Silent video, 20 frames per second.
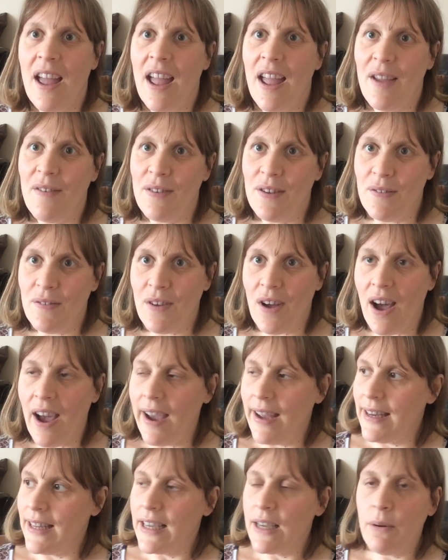If you've
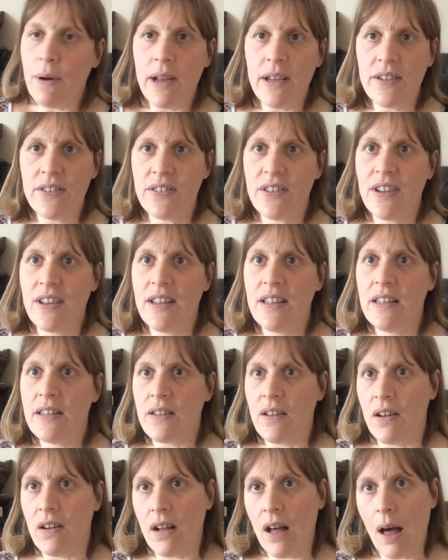got any
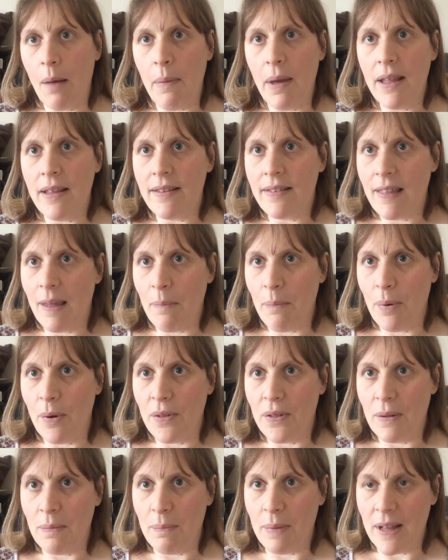questions or comments, then
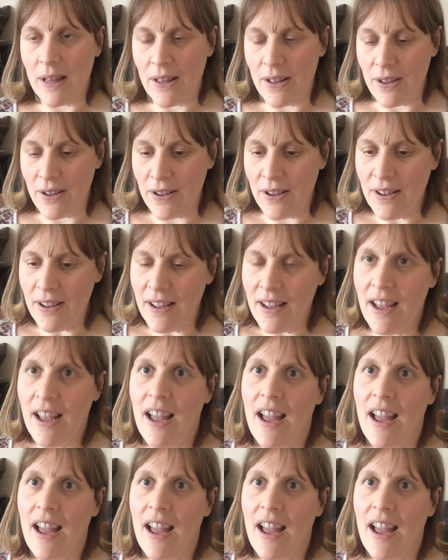put them below.